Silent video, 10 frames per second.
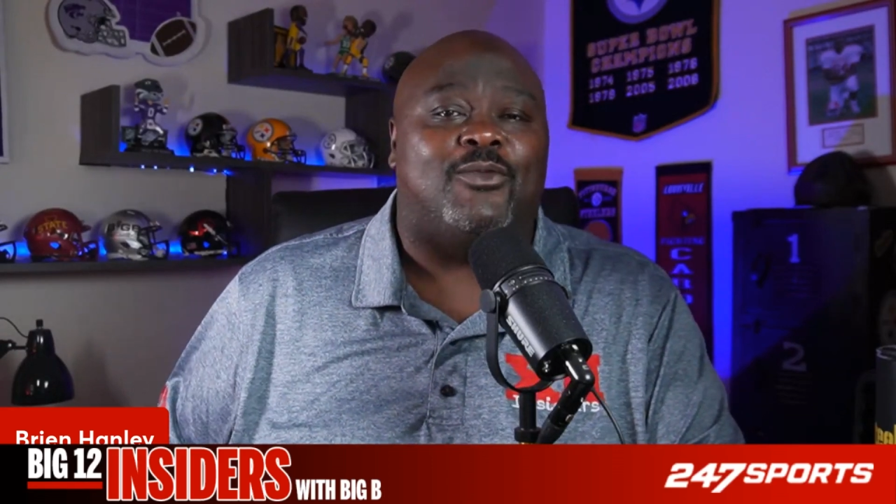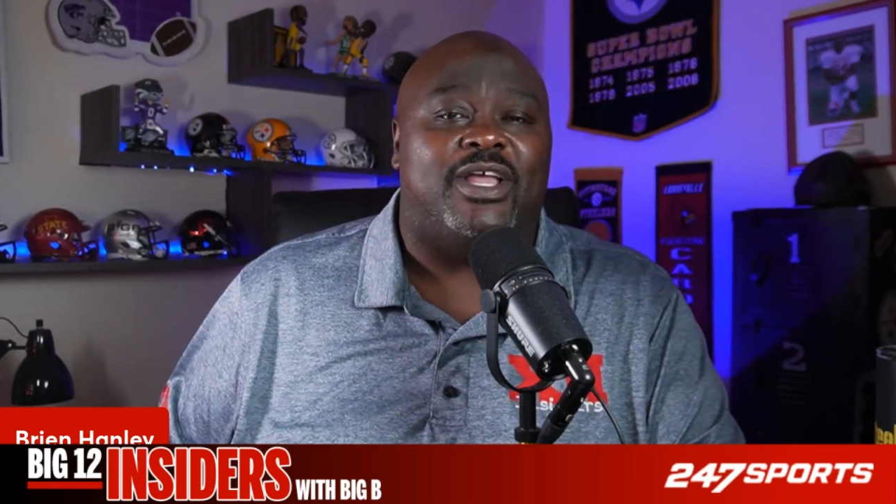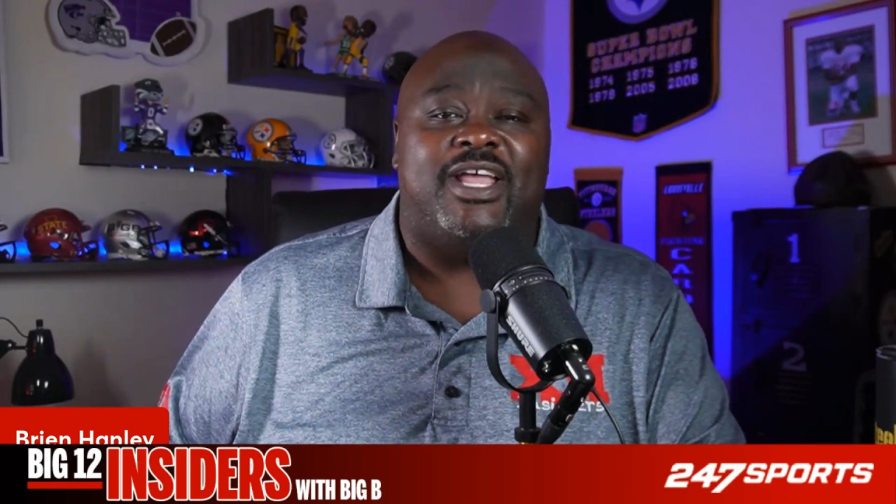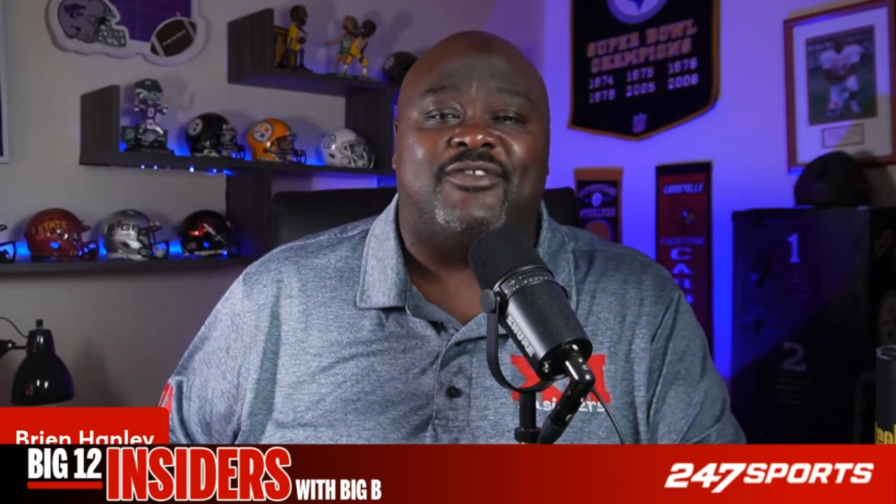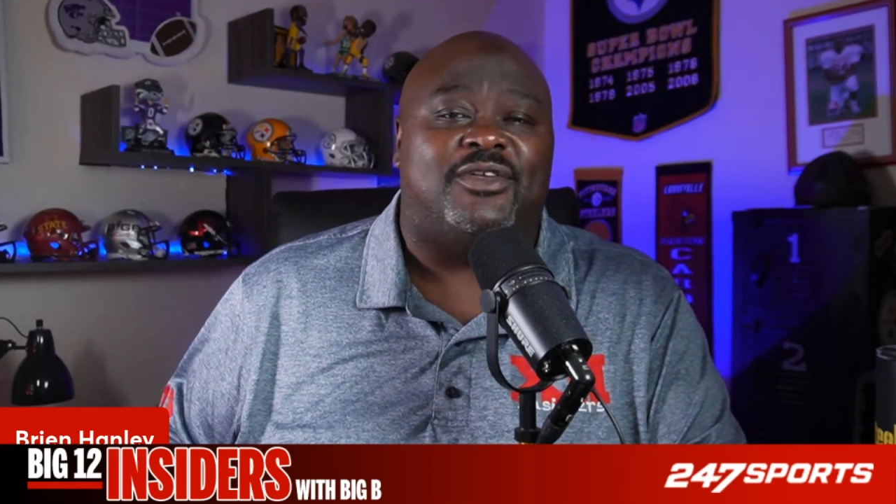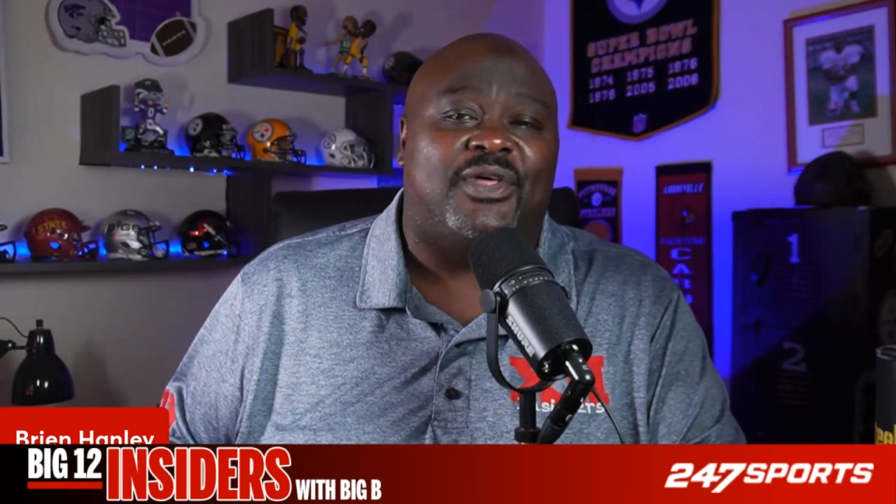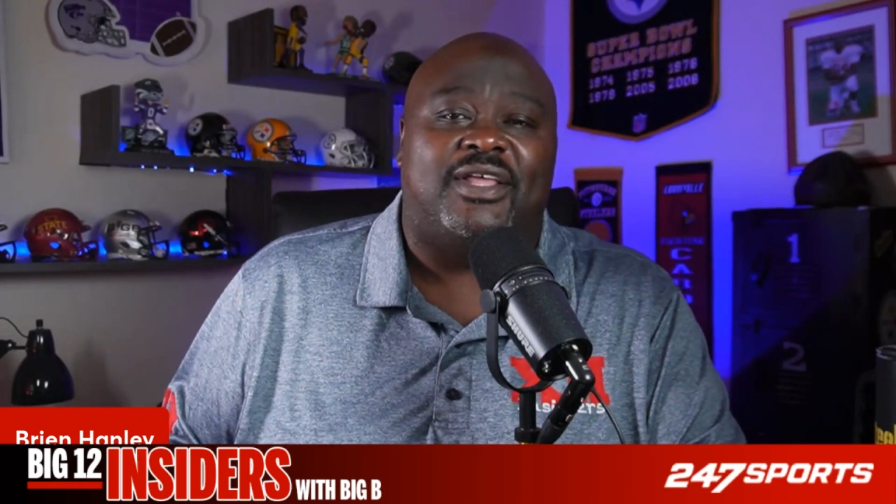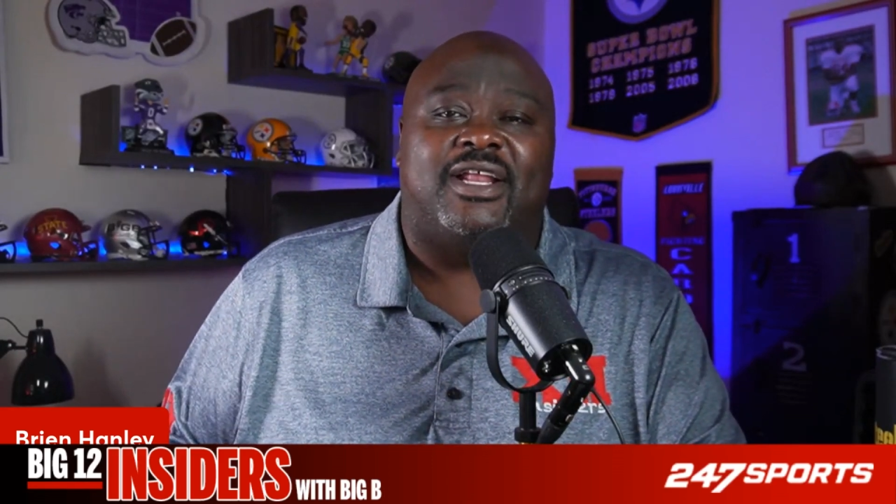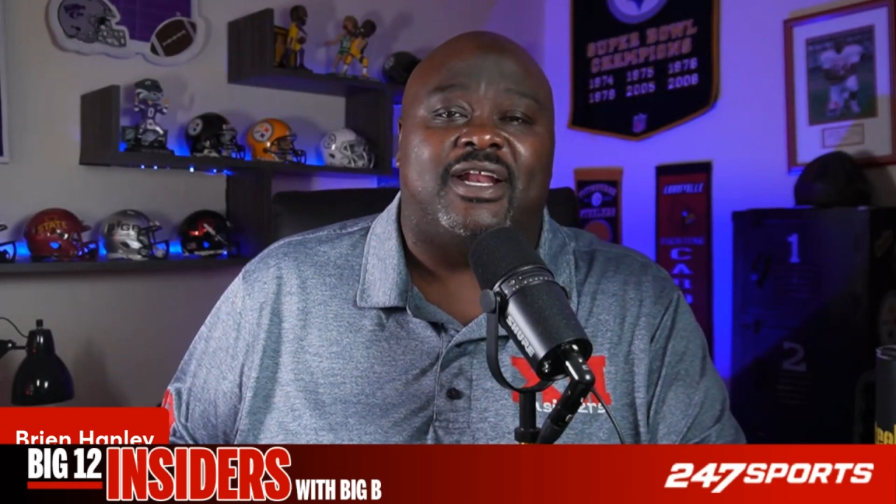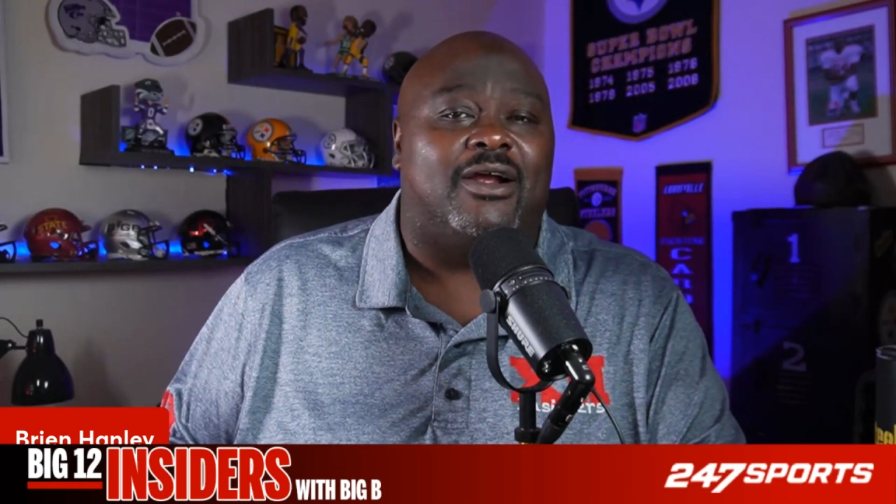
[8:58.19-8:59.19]
everything
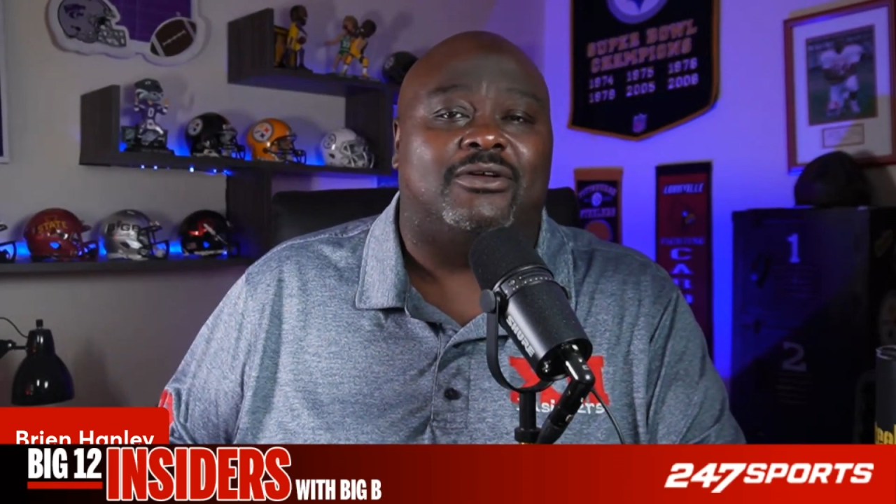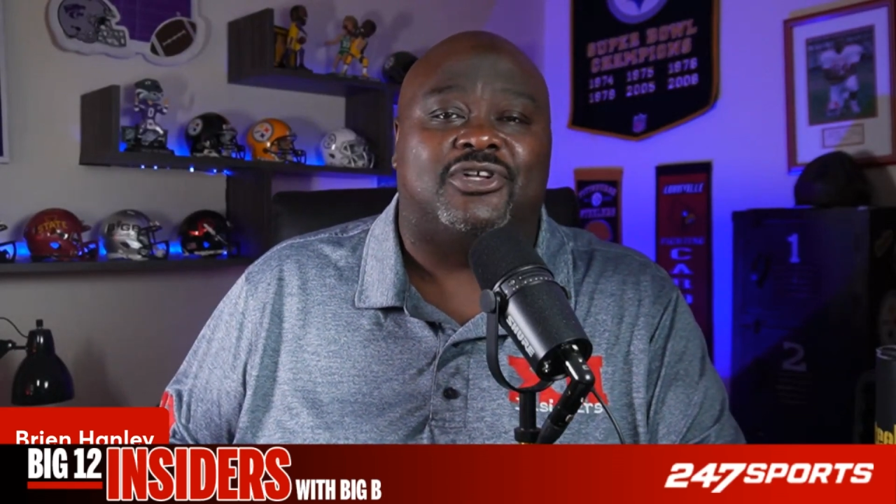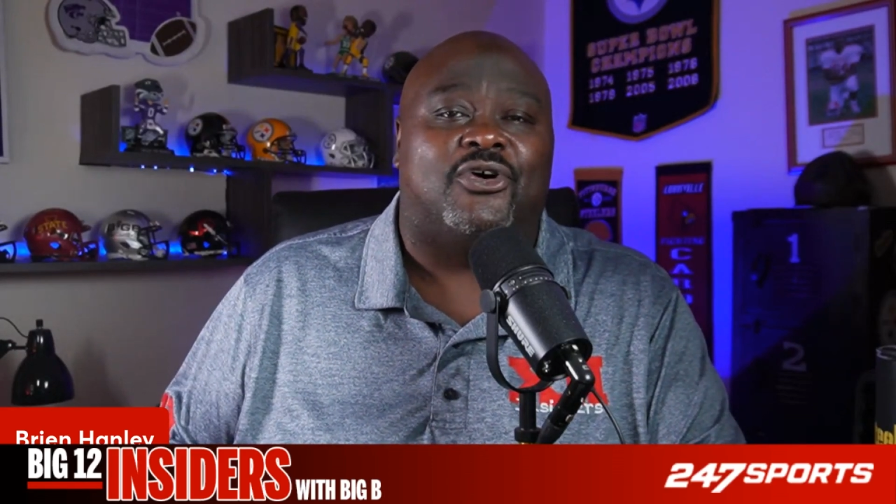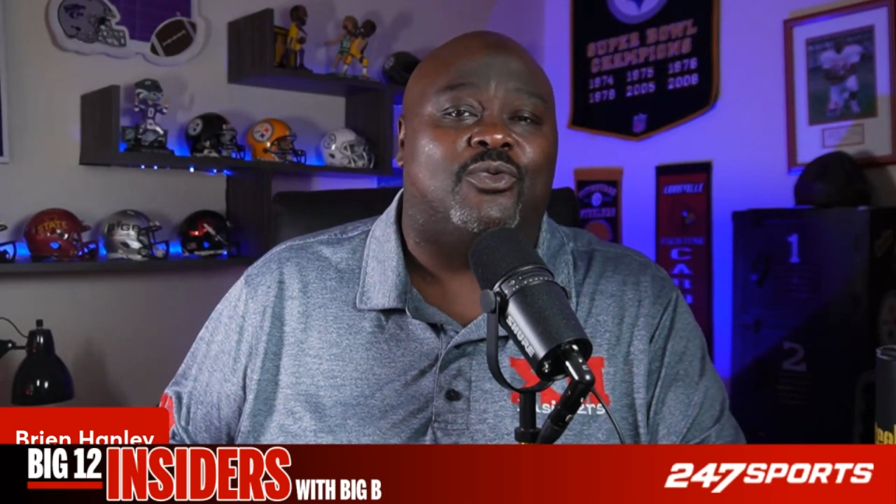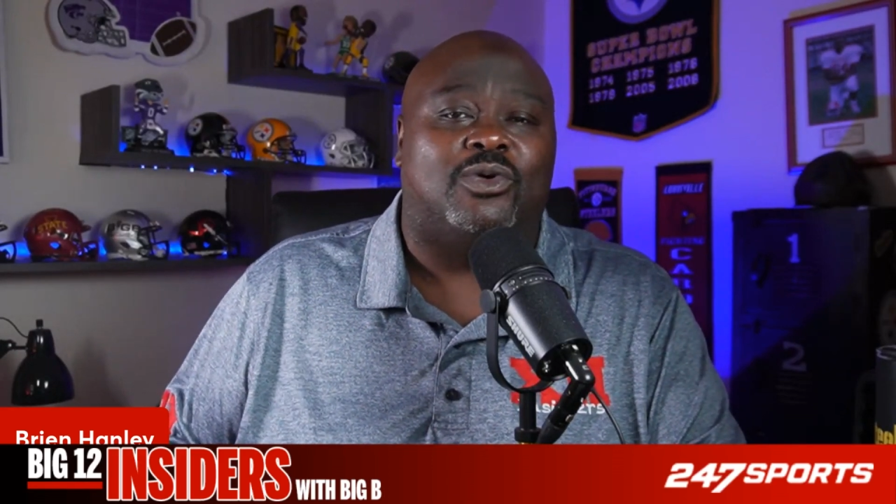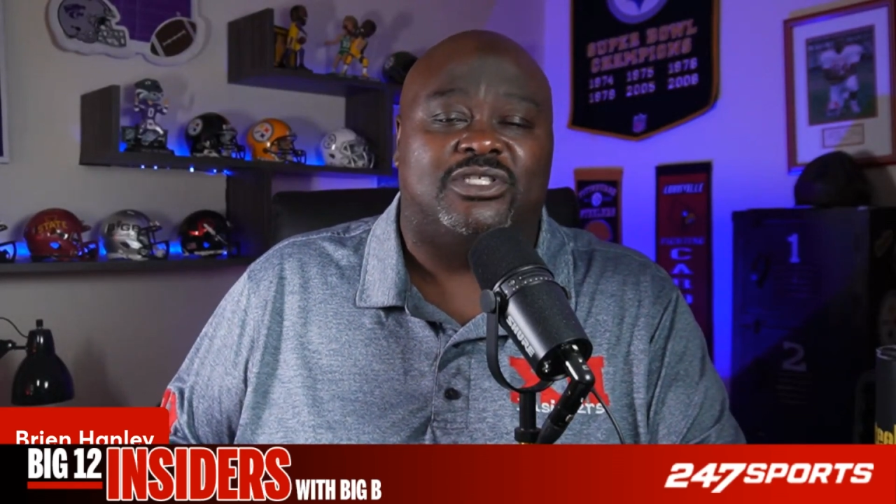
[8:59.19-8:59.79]
that Arizona was